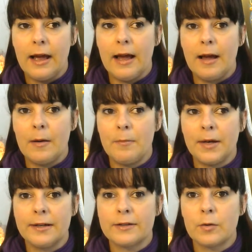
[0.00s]

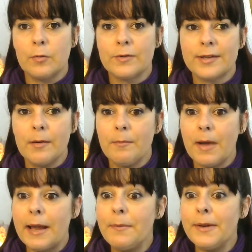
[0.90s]
But it's also
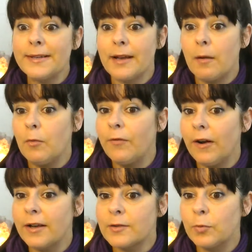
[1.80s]
maybe some of
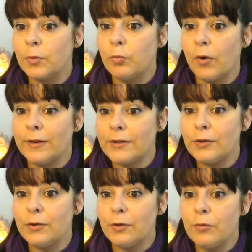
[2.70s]
us would want to
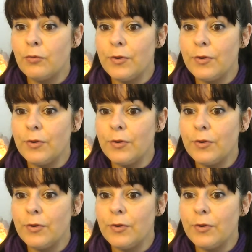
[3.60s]
do